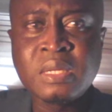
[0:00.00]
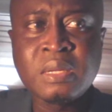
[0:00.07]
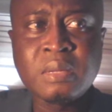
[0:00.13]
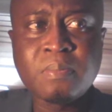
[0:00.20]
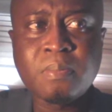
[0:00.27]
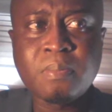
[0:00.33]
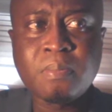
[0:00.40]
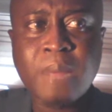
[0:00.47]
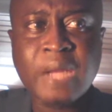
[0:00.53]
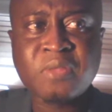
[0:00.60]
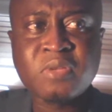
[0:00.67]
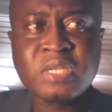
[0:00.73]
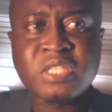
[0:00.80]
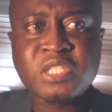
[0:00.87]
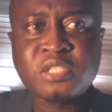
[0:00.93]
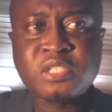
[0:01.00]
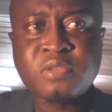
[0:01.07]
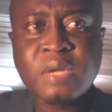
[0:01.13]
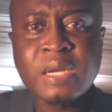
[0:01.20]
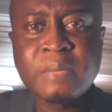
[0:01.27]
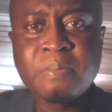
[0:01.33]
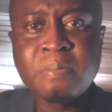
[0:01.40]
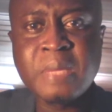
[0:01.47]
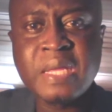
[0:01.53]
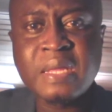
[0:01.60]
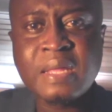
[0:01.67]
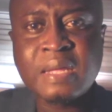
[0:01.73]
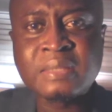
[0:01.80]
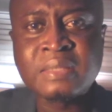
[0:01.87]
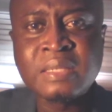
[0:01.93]
might not necessarily mean
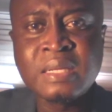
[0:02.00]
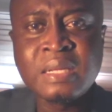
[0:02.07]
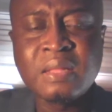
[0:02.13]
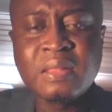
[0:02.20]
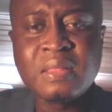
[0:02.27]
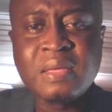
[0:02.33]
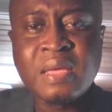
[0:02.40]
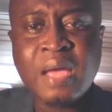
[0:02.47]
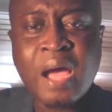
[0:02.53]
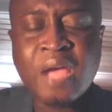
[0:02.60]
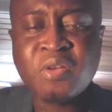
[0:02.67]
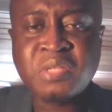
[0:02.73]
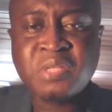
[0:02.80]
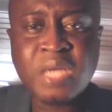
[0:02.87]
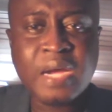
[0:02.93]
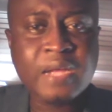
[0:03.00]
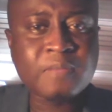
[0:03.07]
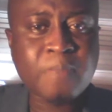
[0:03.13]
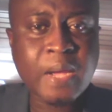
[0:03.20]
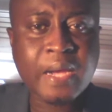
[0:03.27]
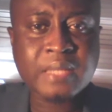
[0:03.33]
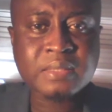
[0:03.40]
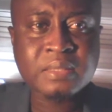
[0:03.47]
that they are your target market.